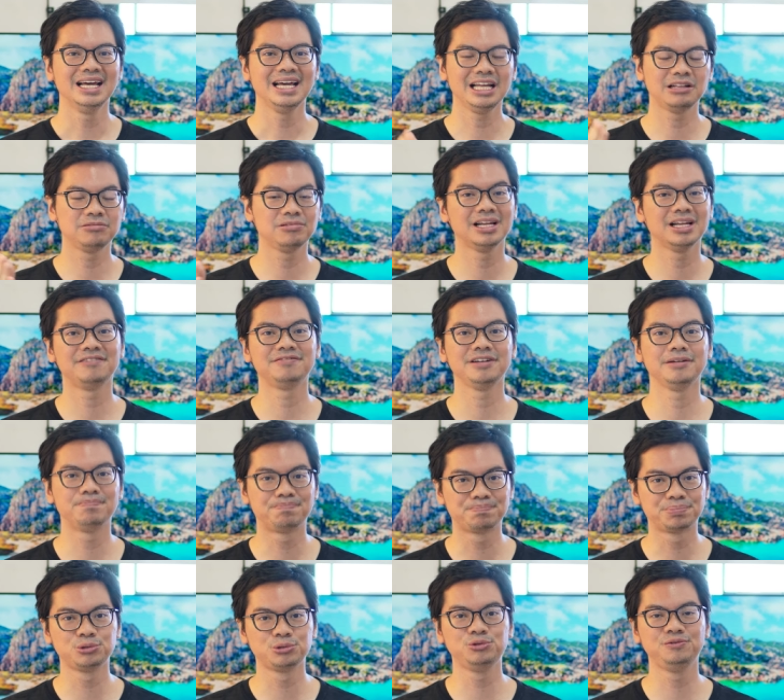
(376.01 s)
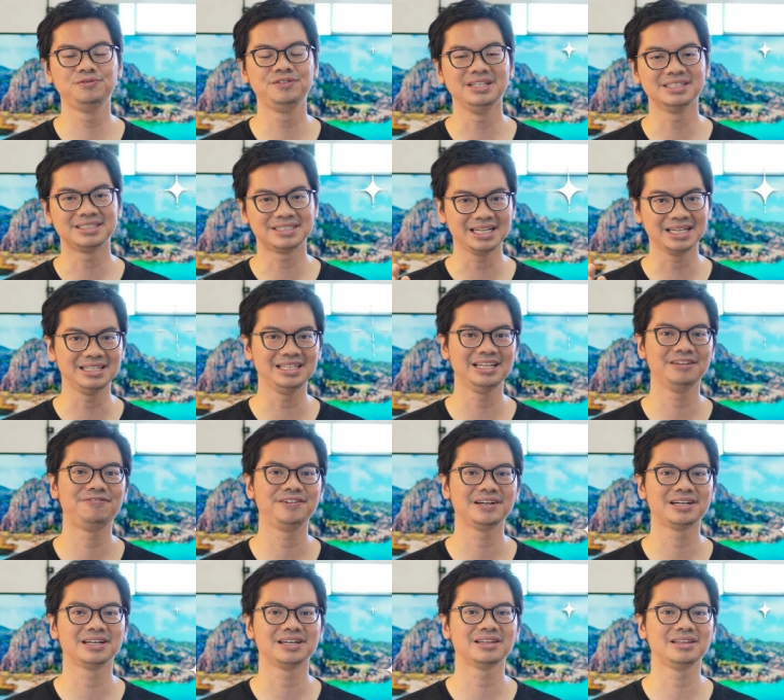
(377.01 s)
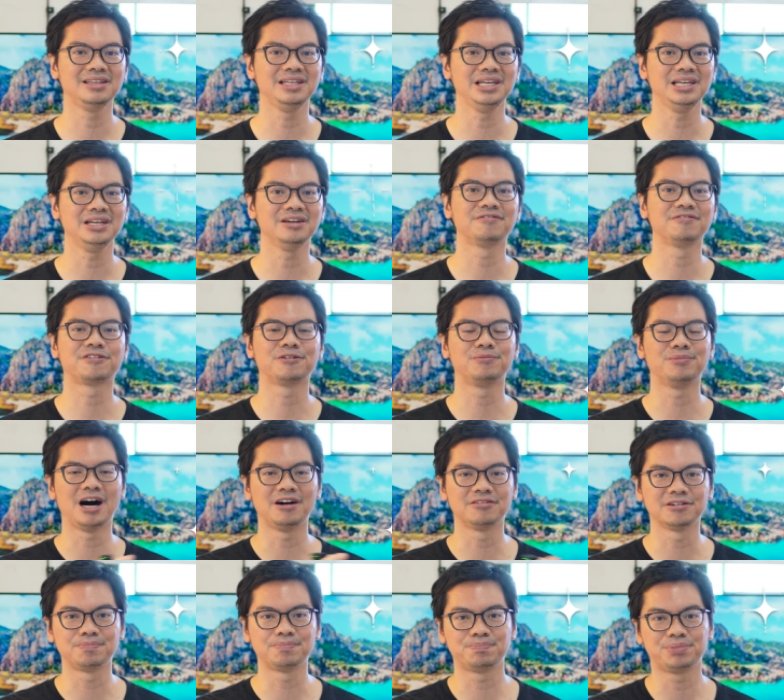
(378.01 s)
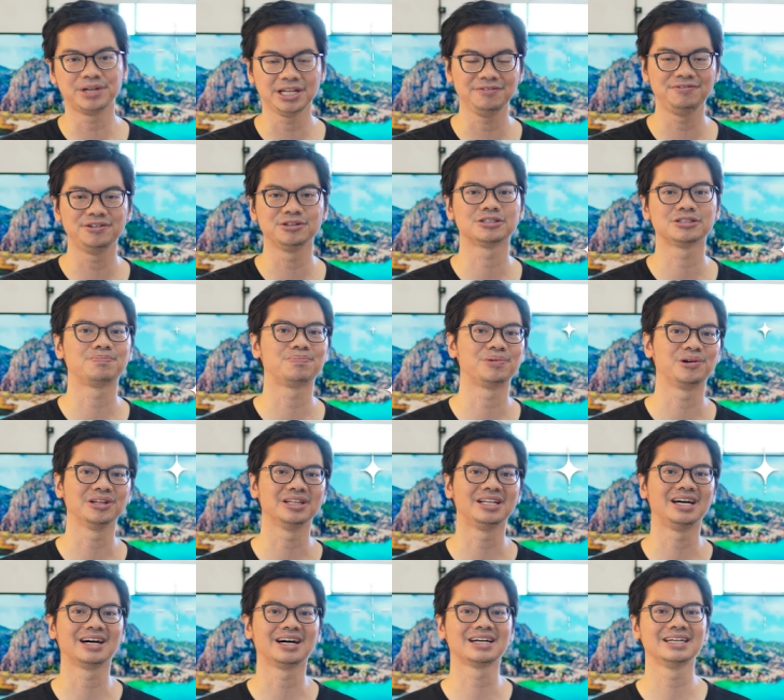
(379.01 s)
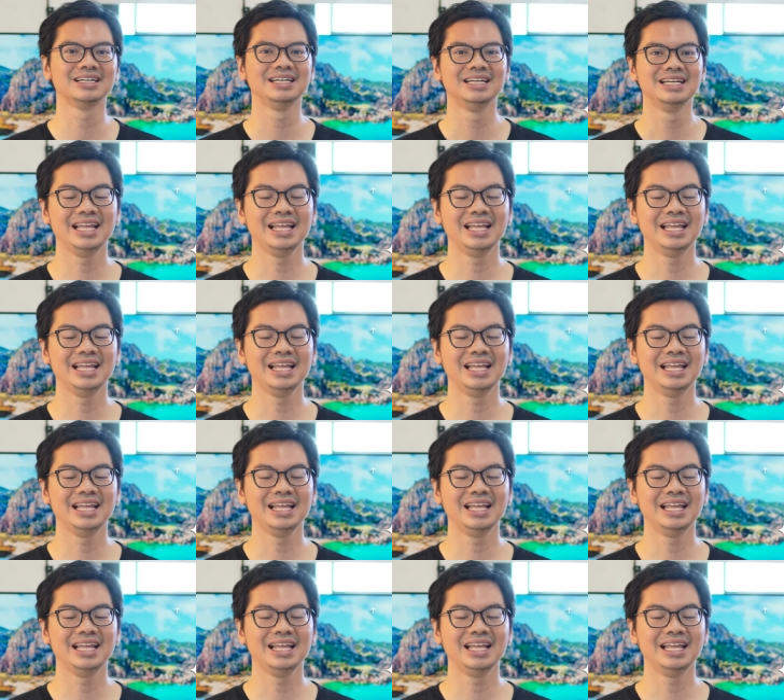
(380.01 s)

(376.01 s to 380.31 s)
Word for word: It will have improved significantly from our previous product.